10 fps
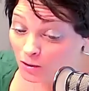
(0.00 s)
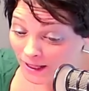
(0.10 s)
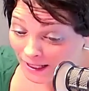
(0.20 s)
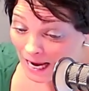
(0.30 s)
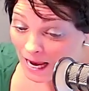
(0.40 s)
So
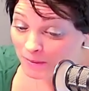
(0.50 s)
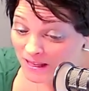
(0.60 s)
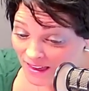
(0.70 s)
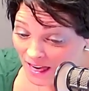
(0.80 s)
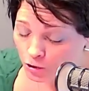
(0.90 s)
get
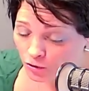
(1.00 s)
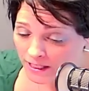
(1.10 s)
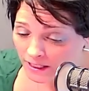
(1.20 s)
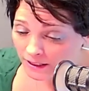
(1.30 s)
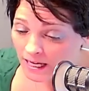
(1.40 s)
happy, then
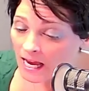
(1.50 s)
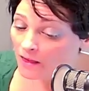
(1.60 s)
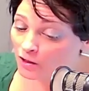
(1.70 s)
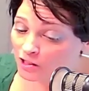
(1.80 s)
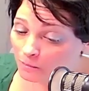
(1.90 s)
drink it.
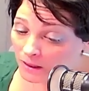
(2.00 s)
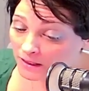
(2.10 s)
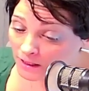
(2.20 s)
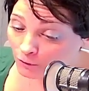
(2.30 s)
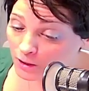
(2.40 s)
And there's a
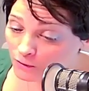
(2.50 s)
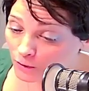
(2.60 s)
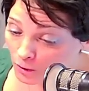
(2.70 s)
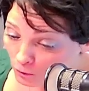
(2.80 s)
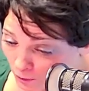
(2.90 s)
big difference
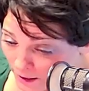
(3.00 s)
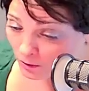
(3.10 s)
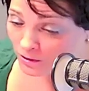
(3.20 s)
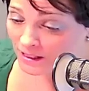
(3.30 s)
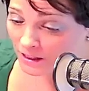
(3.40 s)
for the wrinkles